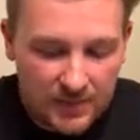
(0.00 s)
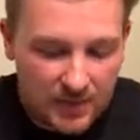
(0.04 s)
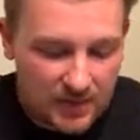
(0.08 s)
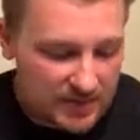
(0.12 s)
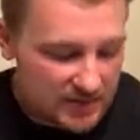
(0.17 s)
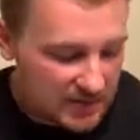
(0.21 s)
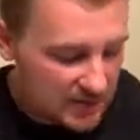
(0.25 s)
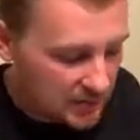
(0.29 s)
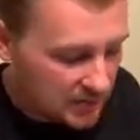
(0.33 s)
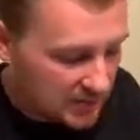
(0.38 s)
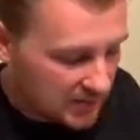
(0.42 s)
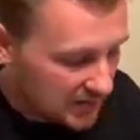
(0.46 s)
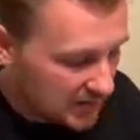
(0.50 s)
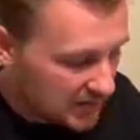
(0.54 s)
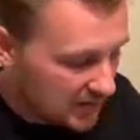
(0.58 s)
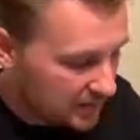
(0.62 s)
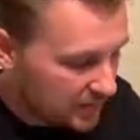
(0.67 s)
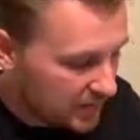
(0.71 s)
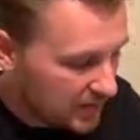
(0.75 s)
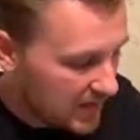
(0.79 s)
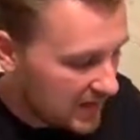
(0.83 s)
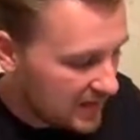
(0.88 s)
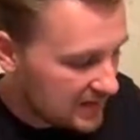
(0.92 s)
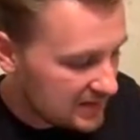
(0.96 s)
Let's see what the
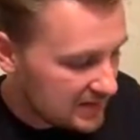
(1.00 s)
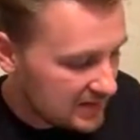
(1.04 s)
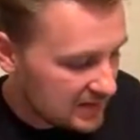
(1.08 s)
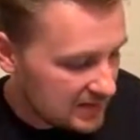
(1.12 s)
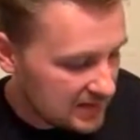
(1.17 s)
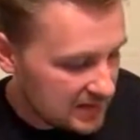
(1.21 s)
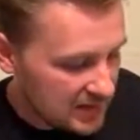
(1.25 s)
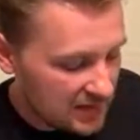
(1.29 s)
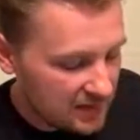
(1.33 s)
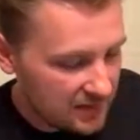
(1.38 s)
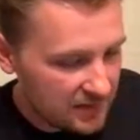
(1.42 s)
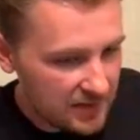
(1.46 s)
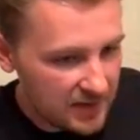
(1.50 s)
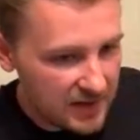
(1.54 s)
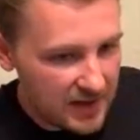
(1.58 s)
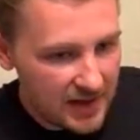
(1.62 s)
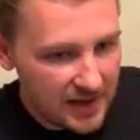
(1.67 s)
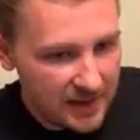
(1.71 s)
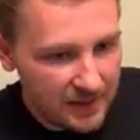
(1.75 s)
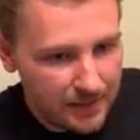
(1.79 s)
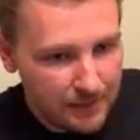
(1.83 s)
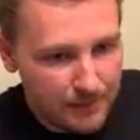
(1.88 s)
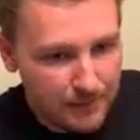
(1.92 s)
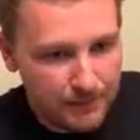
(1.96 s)
Kipper has to say for
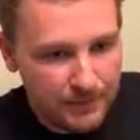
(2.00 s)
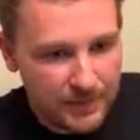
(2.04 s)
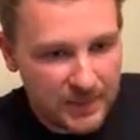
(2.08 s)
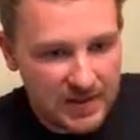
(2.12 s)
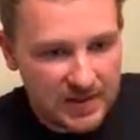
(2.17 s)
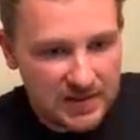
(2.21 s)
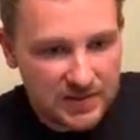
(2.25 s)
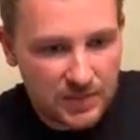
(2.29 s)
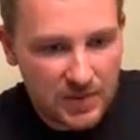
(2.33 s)
that as